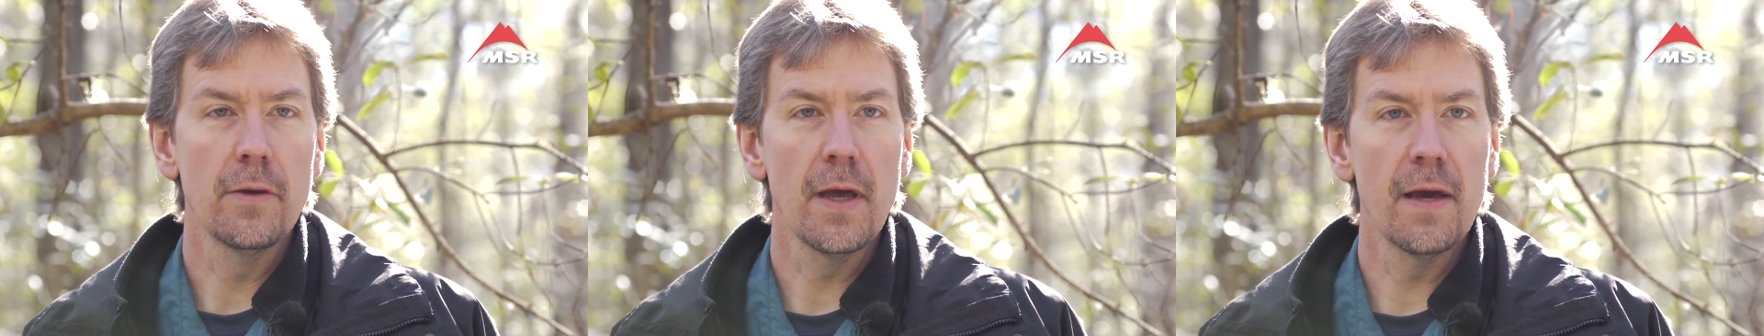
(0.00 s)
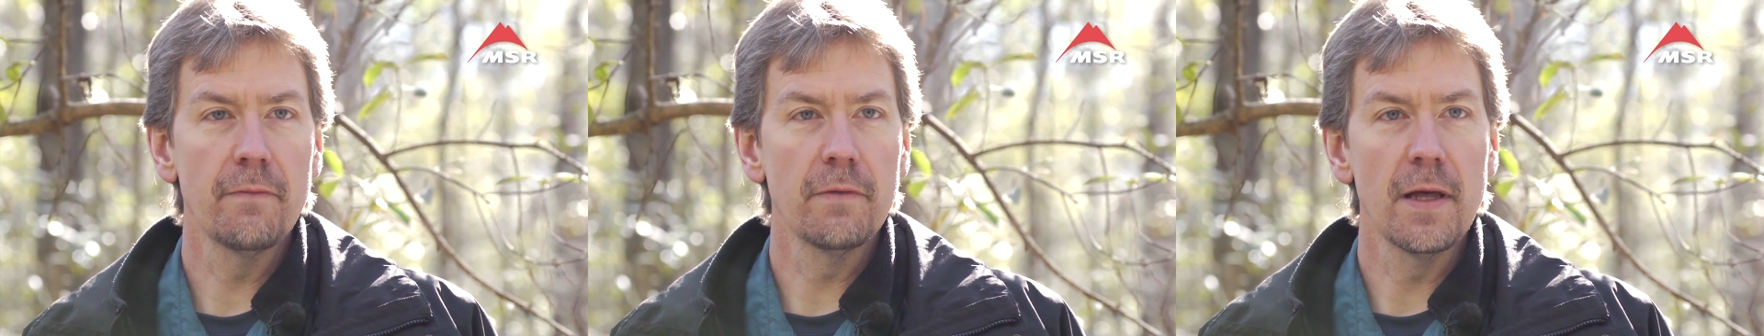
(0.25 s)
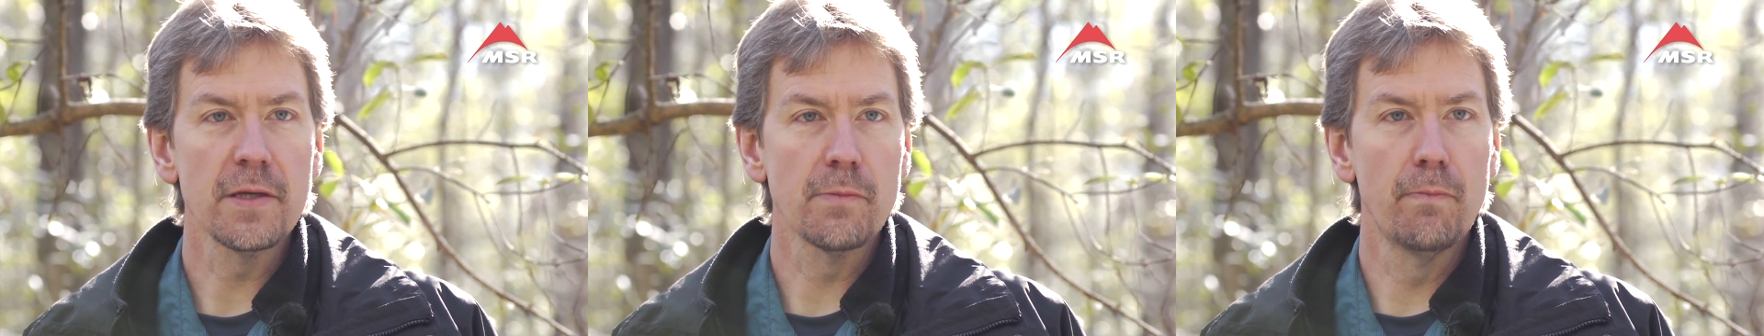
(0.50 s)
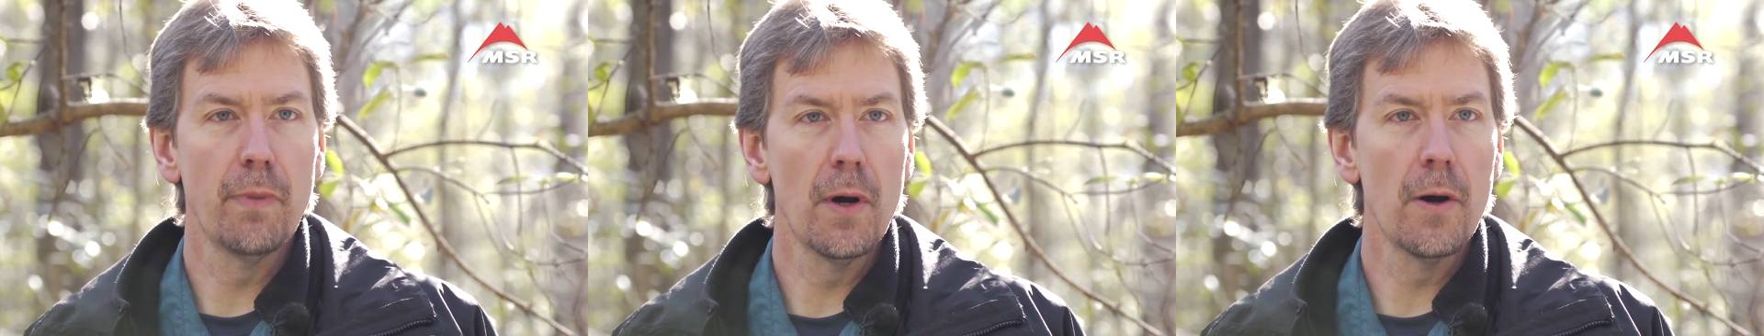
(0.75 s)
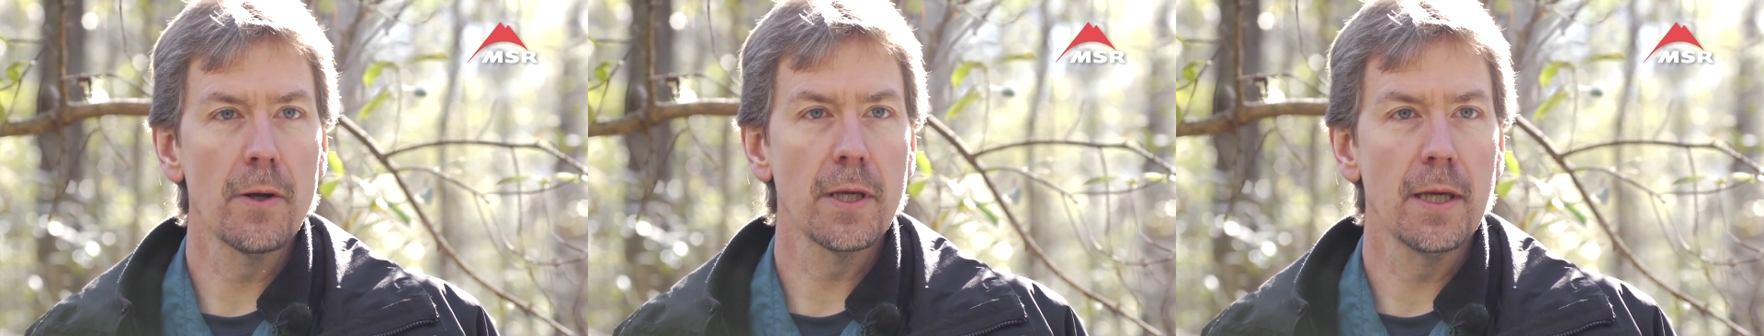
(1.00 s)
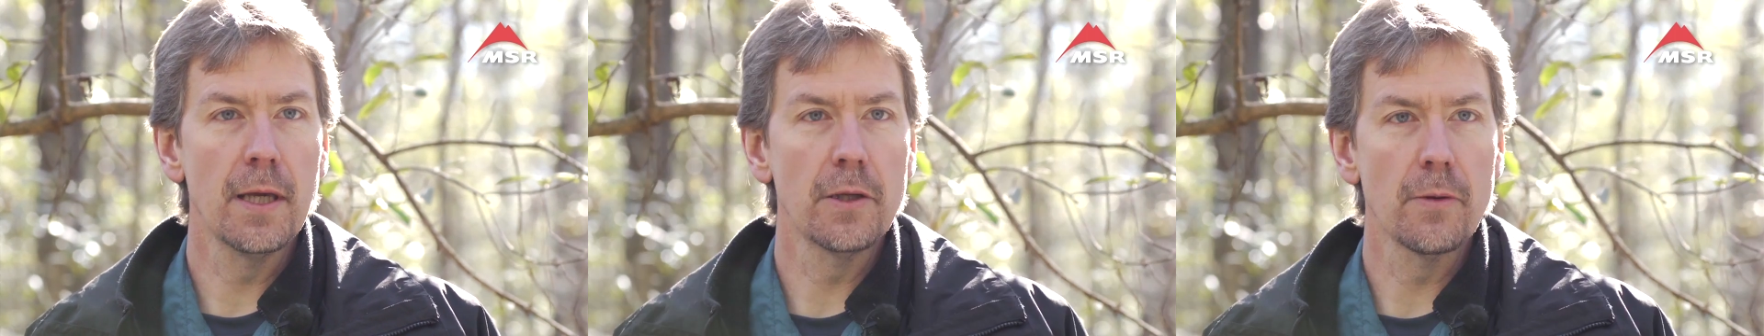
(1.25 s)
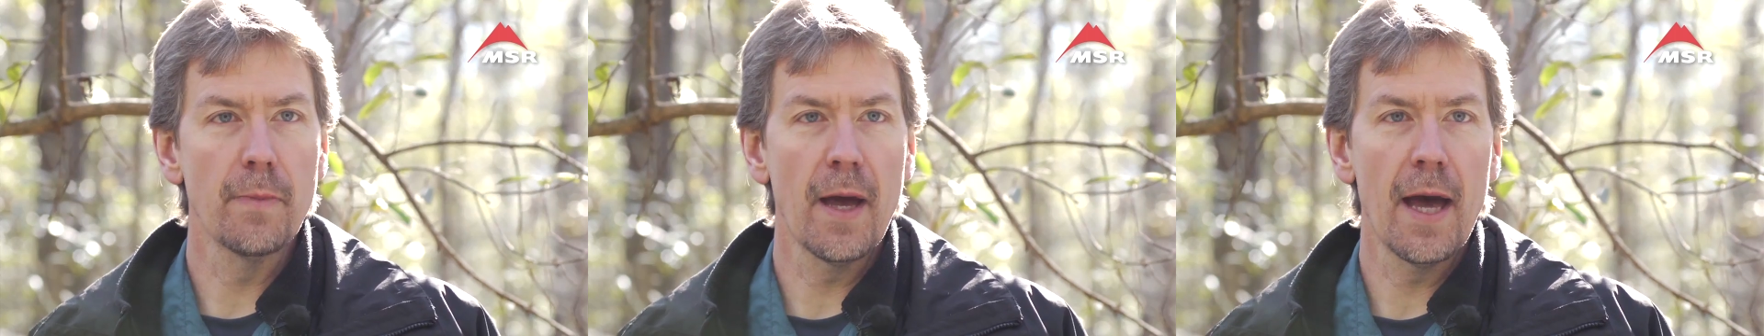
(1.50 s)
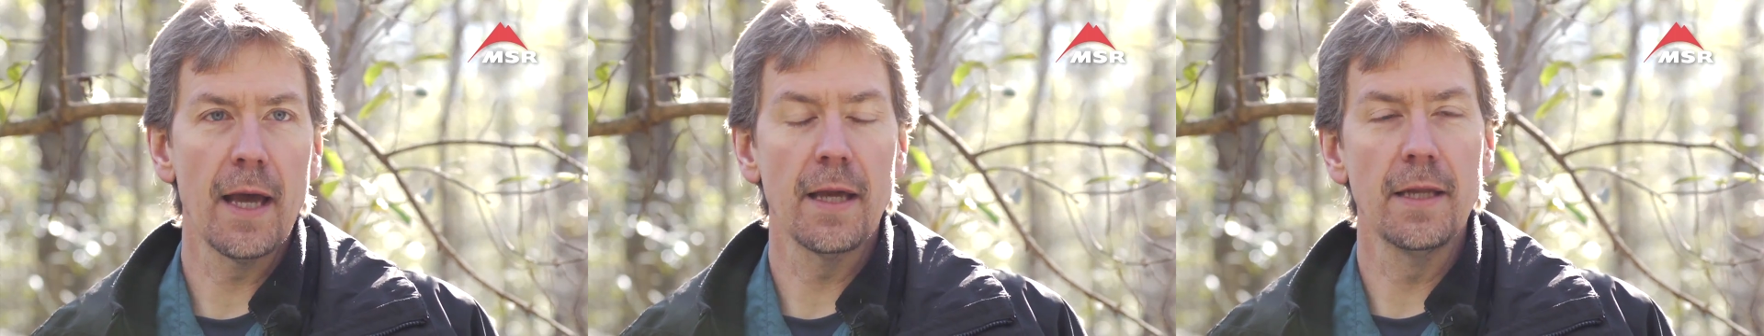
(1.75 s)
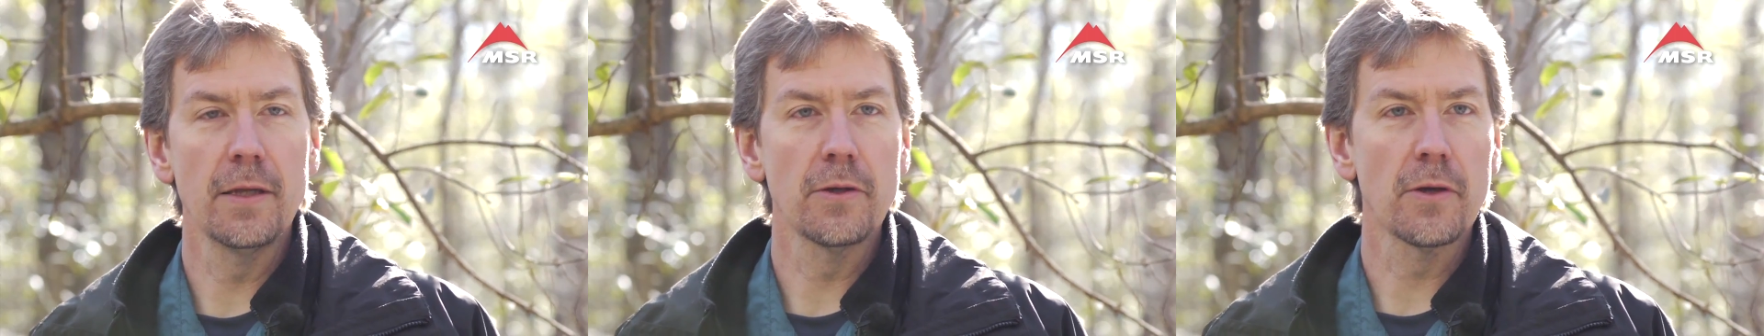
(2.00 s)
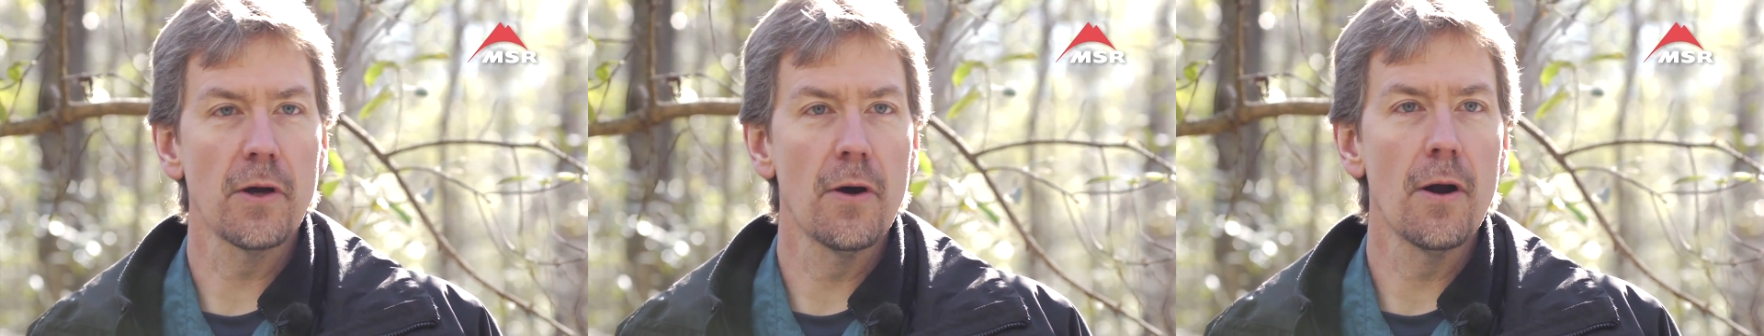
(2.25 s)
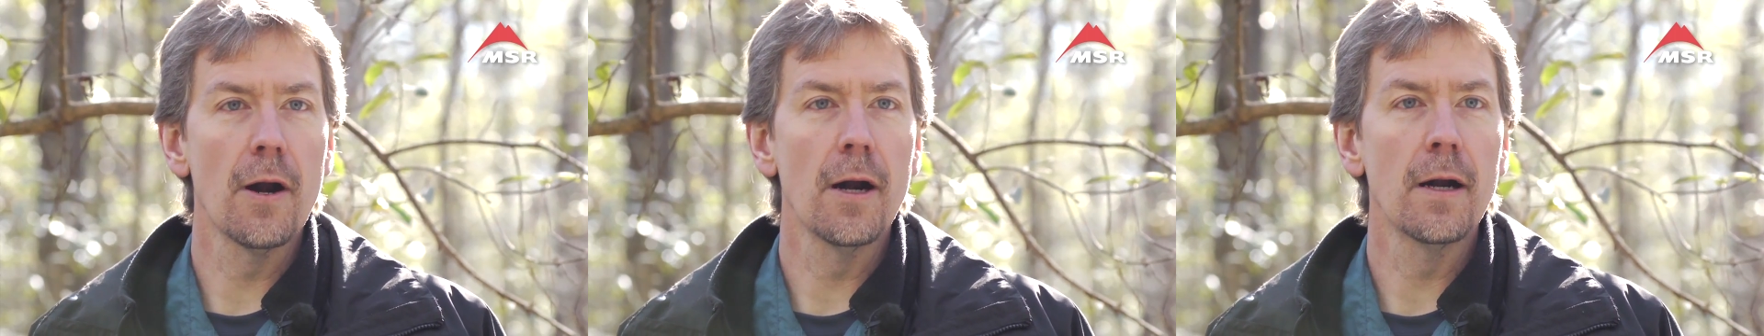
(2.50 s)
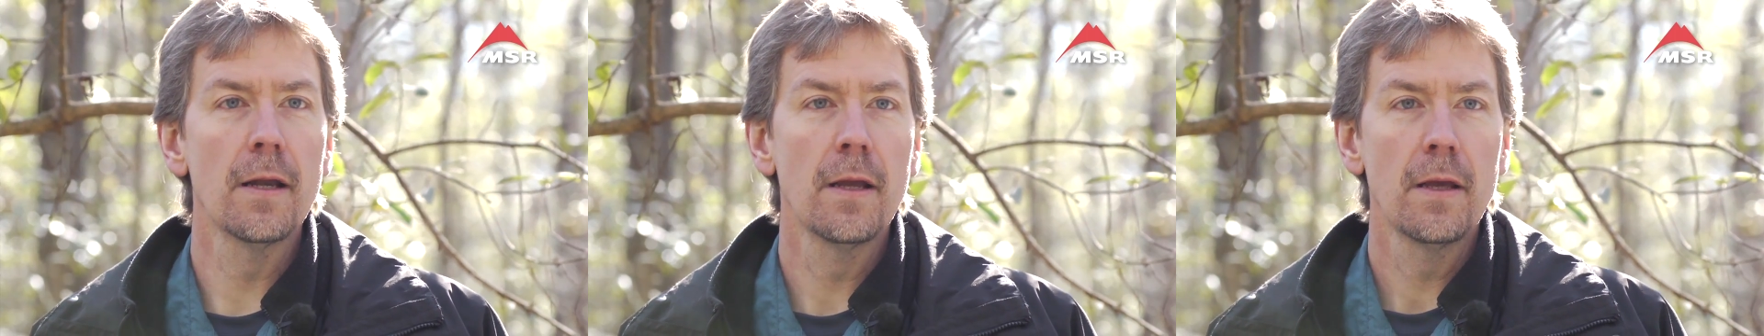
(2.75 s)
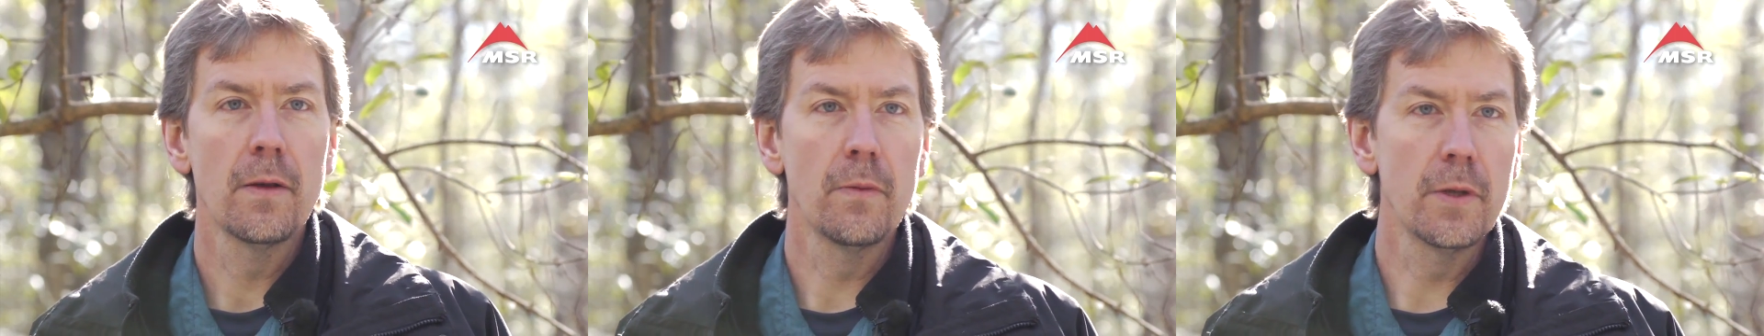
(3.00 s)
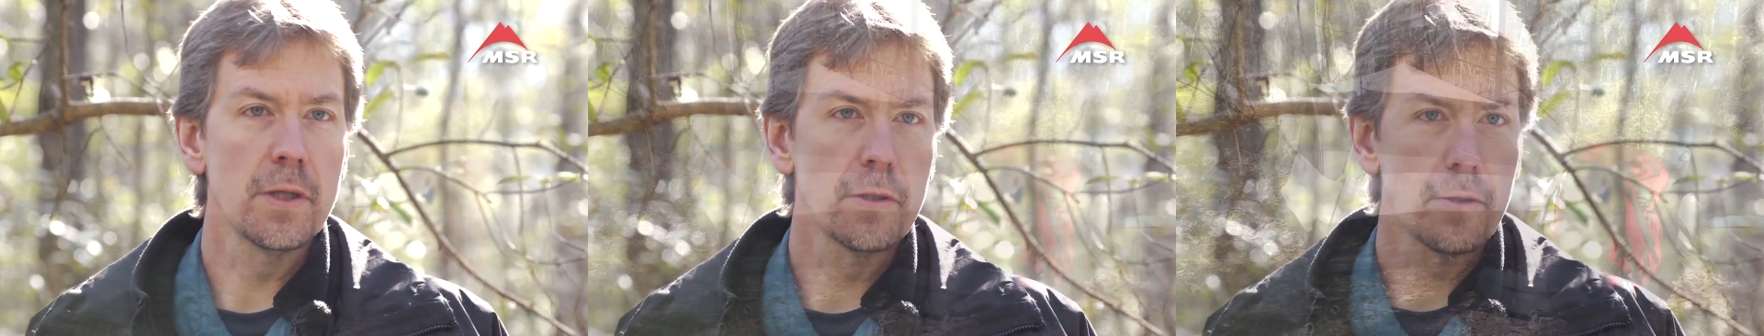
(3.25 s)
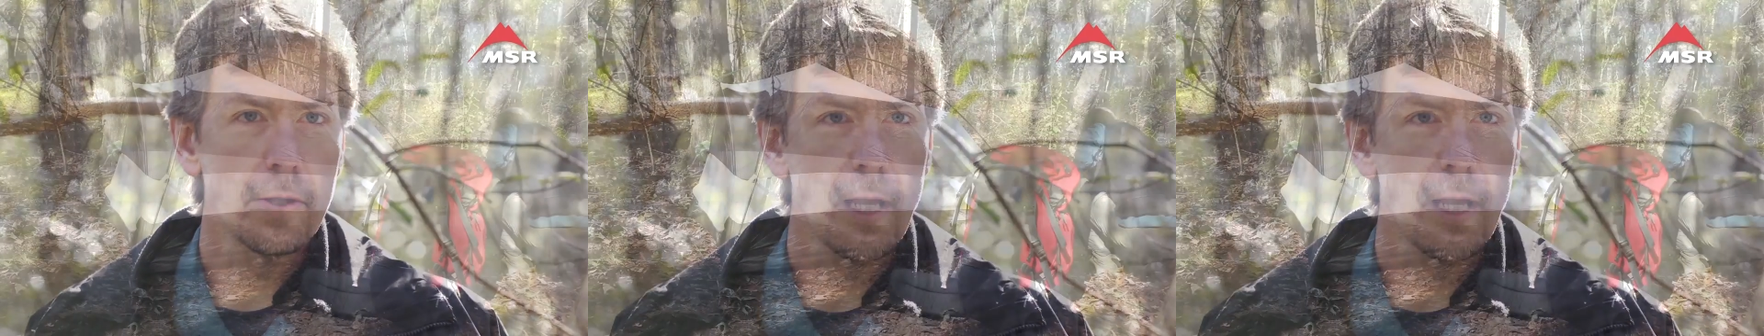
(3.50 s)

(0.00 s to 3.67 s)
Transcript: you'll have less bulk in your pack and in your car when you